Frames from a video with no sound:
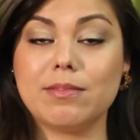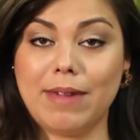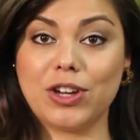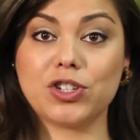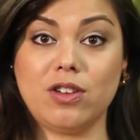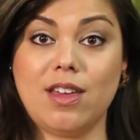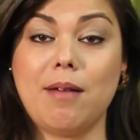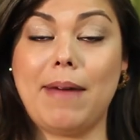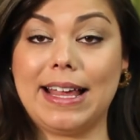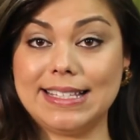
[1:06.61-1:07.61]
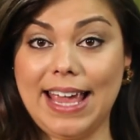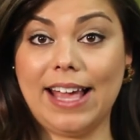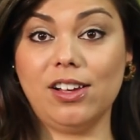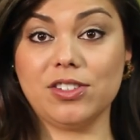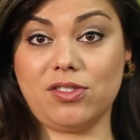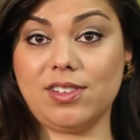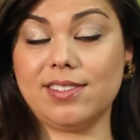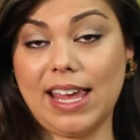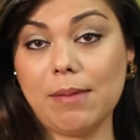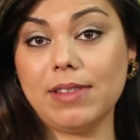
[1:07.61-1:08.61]
to make sure that my tails are the
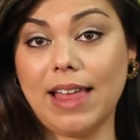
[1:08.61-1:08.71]
same